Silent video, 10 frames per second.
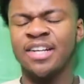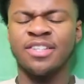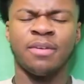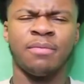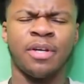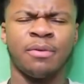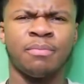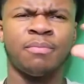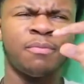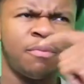So I'm like,
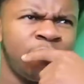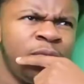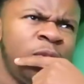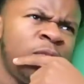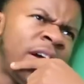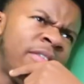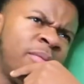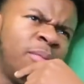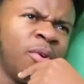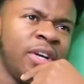mmm, you do have a
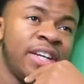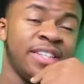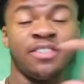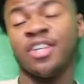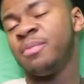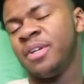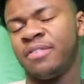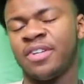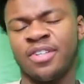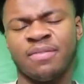point. Cause he showed me a
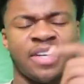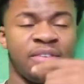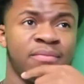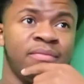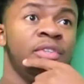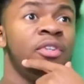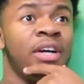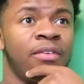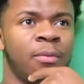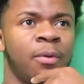verse. So I'm like, mmm, you do
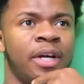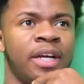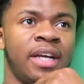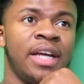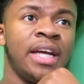have a point.